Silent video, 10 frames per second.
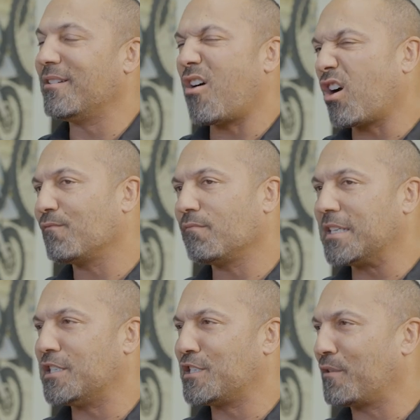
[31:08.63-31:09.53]
to it that aren't
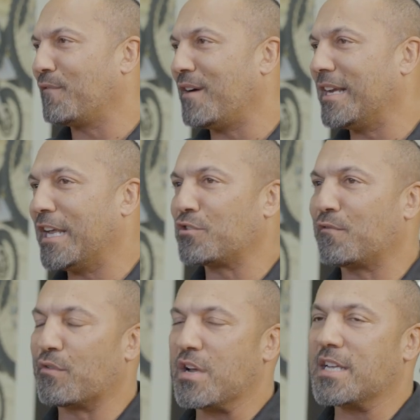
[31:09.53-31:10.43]
necessarily
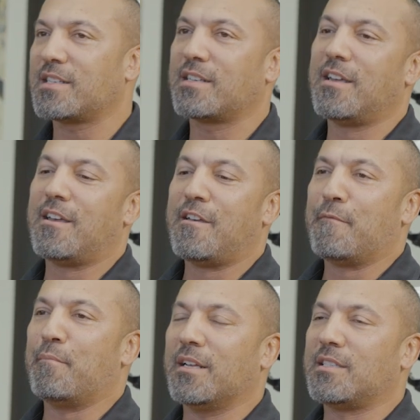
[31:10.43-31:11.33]
financial for us.
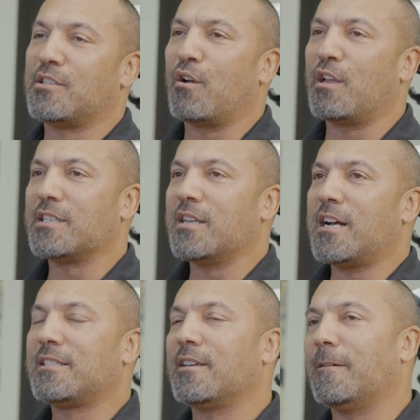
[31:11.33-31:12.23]
But so it's
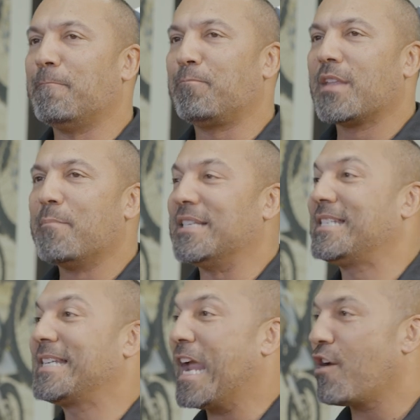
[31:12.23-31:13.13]
not, but
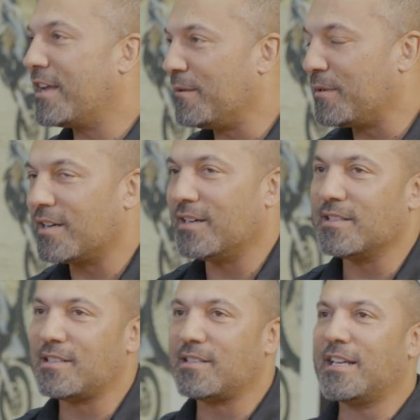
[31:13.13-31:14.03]
scary
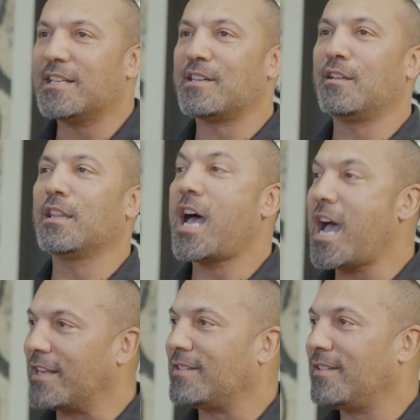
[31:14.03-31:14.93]
because it's a
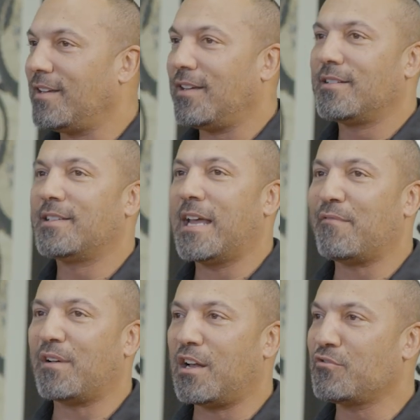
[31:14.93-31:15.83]
lot to
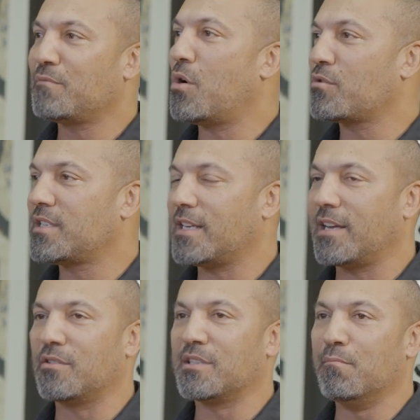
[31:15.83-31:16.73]
have 100
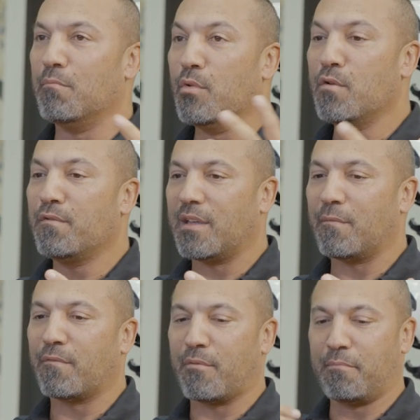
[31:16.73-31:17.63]
motorcycles and move
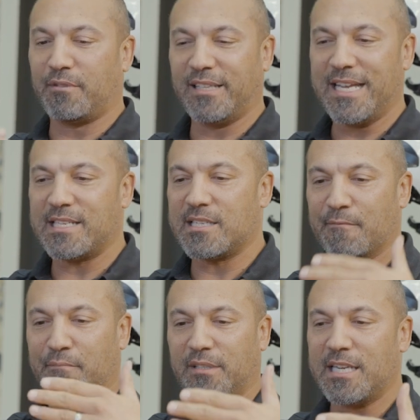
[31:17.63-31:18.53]
them from place
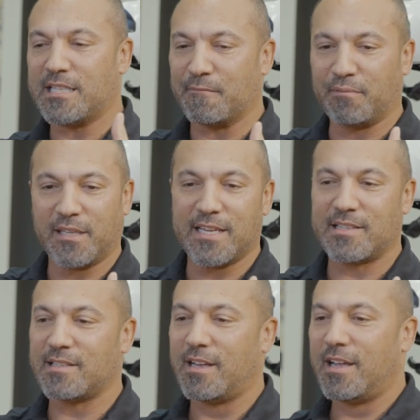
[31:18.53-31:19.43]
to place to
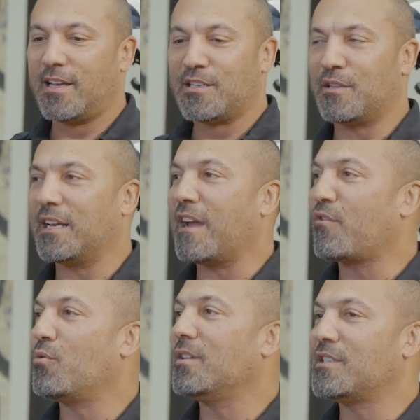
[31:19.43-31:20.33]
place, so that
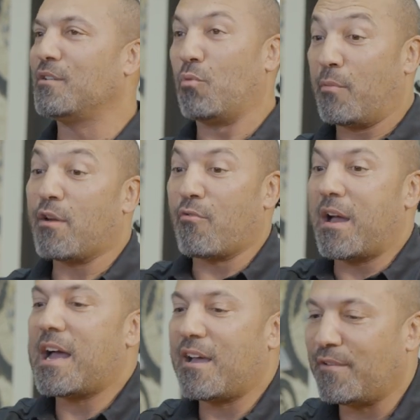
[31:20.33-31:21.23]
so when we
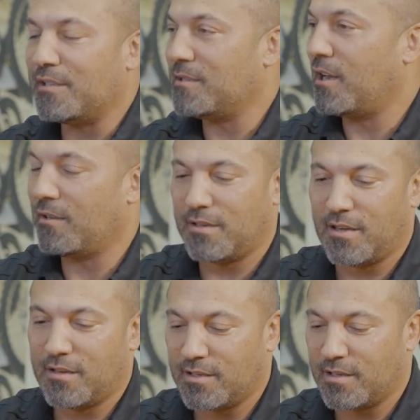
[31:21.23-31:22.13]
arrive
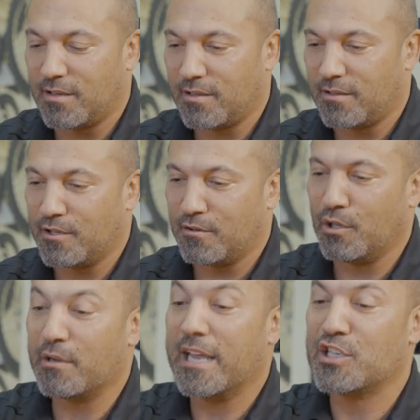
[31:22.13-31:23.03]
on you
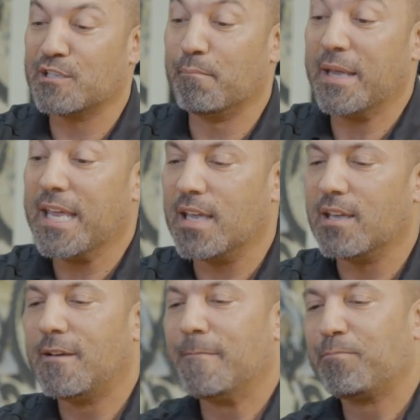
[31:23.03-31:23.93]
know, location
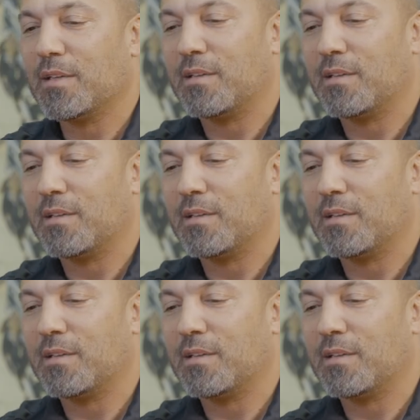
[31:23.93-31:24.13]
B,